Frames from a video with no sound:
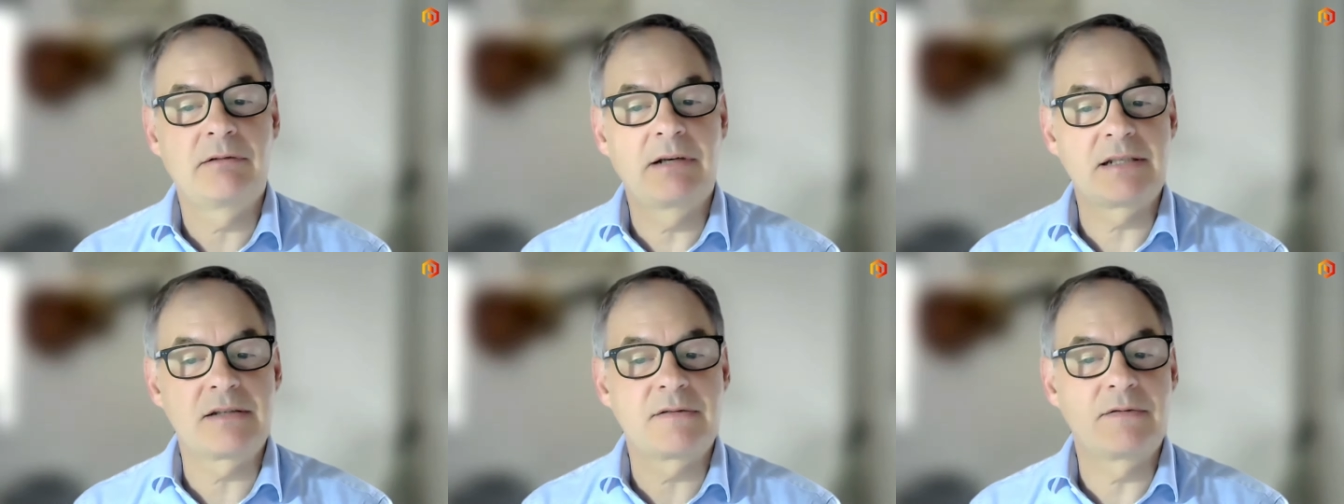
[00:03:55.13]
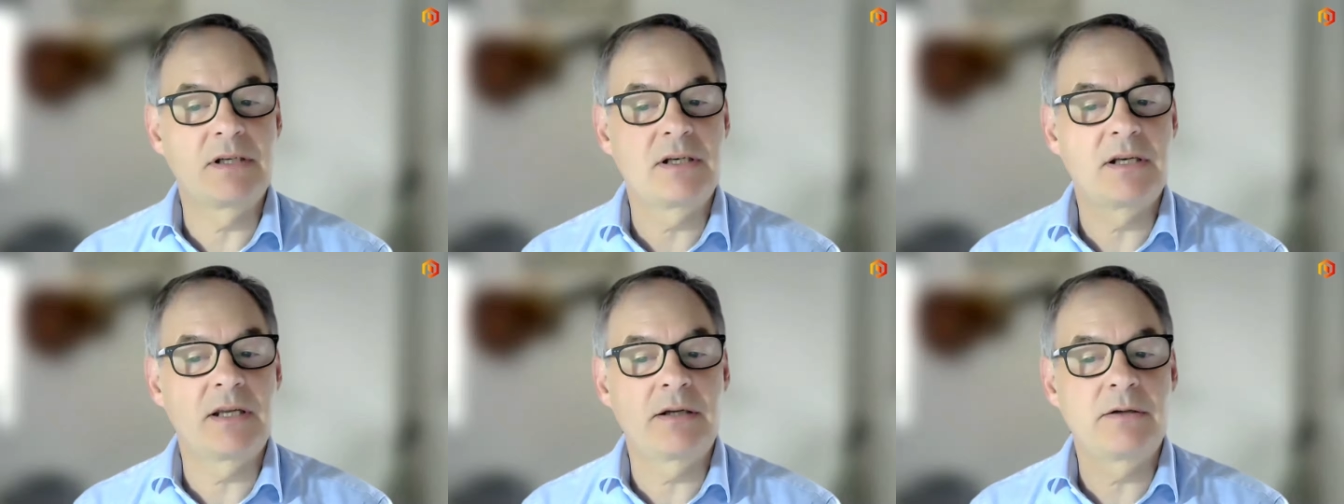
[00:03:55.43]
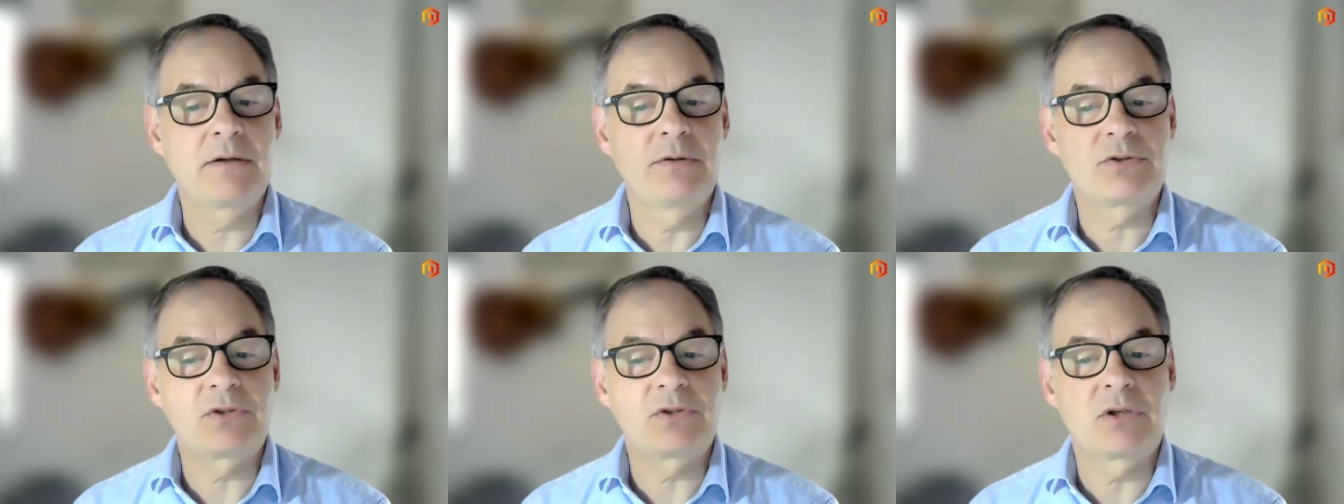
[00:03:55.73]
relatively
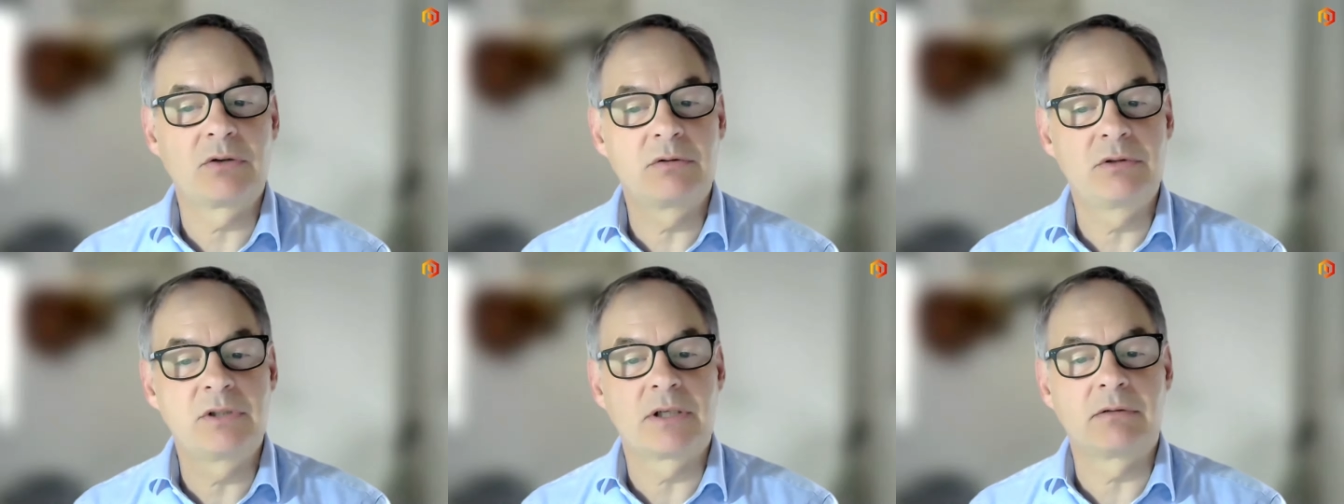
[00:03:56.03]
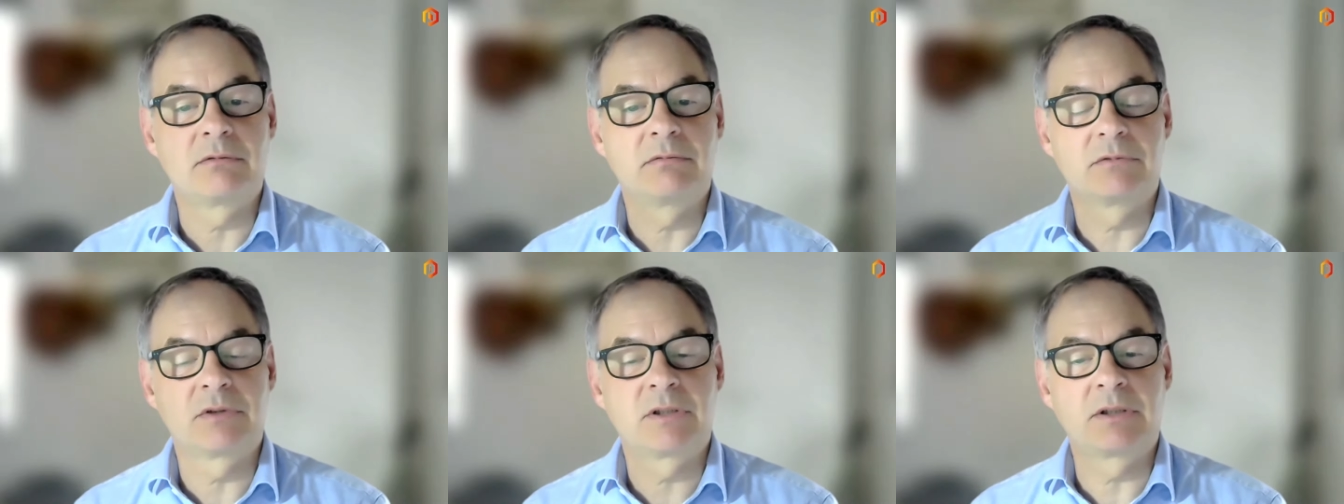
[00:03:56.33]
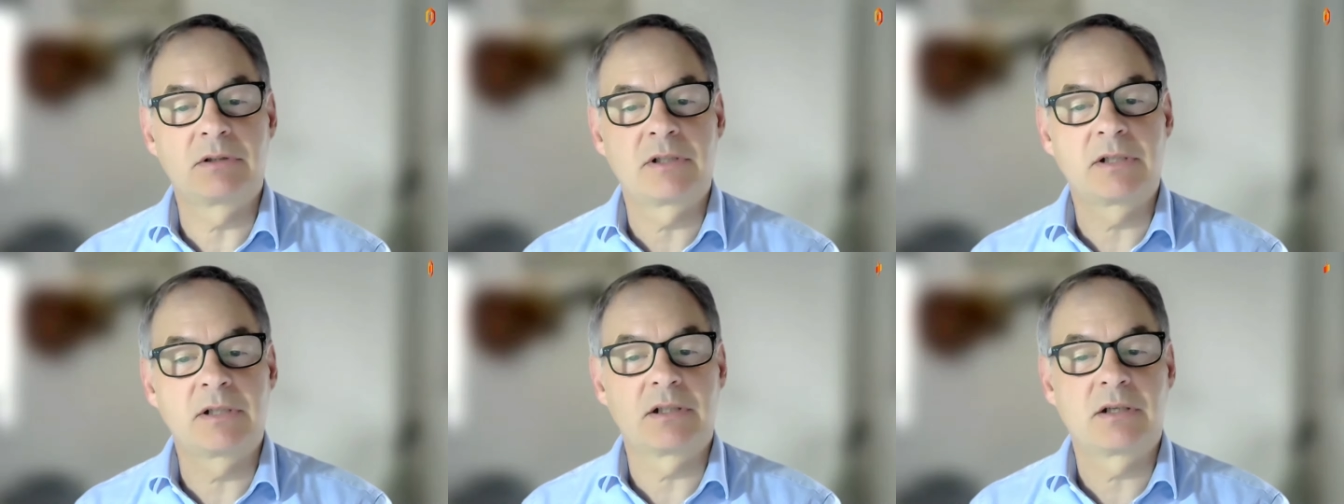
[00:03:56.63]
low, so you know
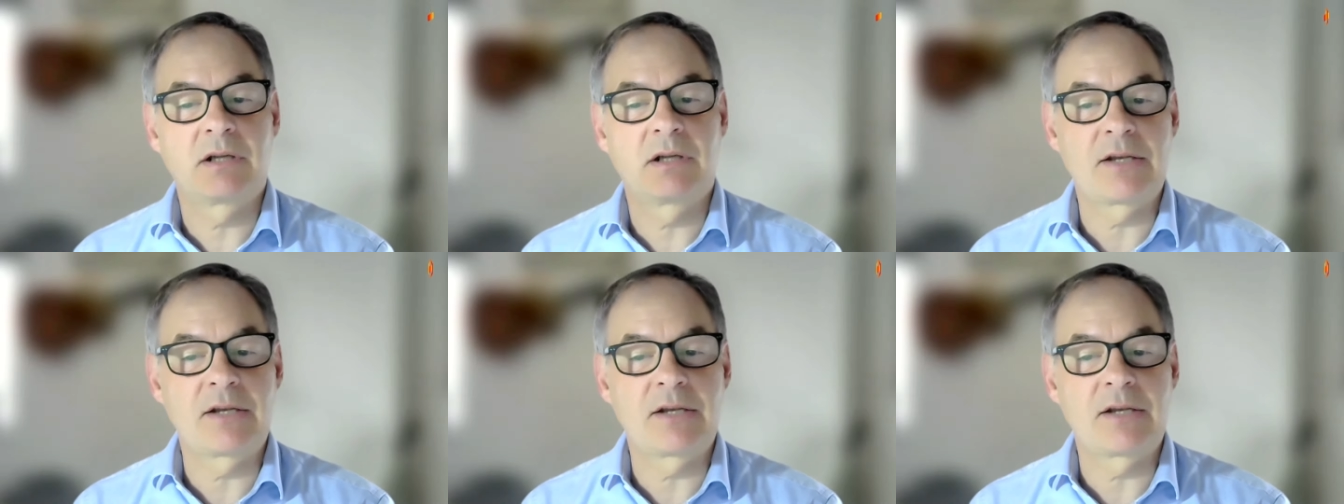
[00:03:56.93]
it, it,